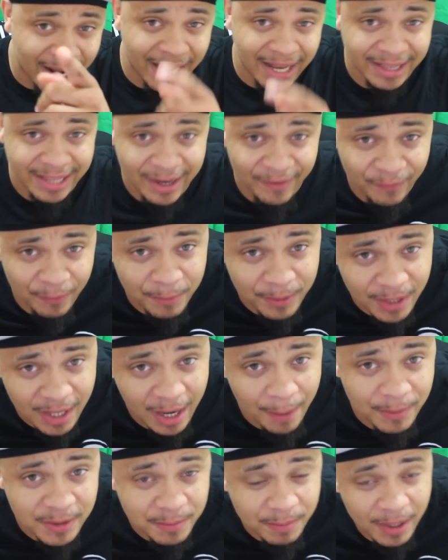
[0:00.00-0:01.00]
I got that from the
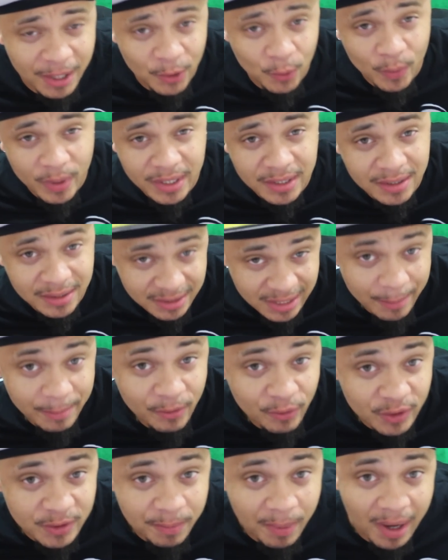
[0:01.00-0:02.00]
comments, by the way, because i am
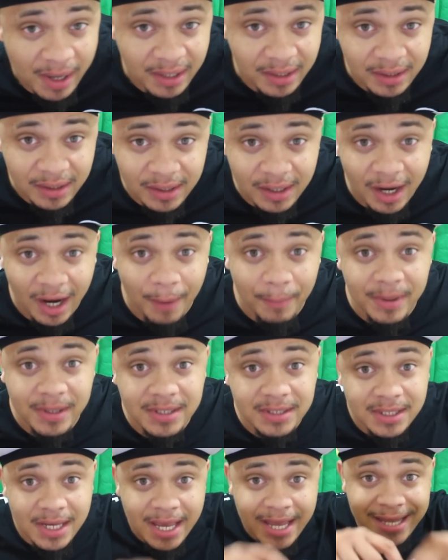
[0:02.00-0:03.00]
responding to the
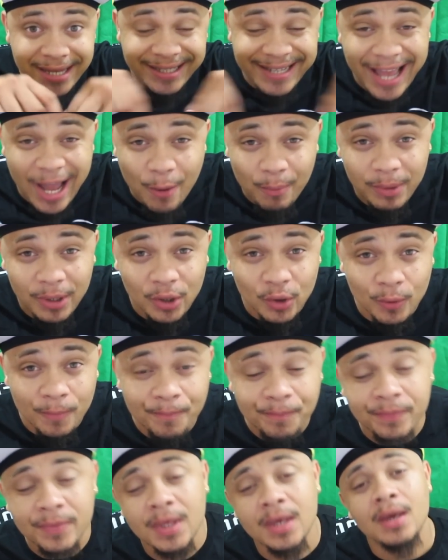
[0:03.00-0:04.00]
comments. Down below,
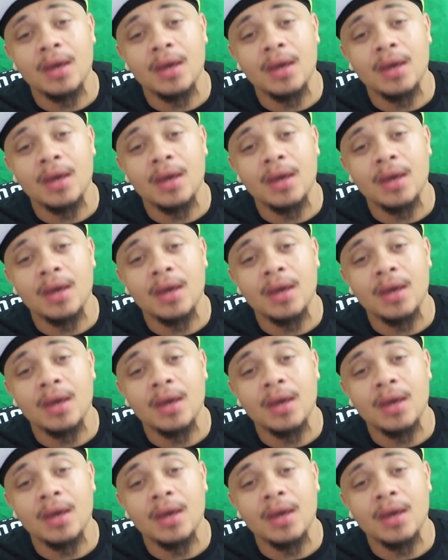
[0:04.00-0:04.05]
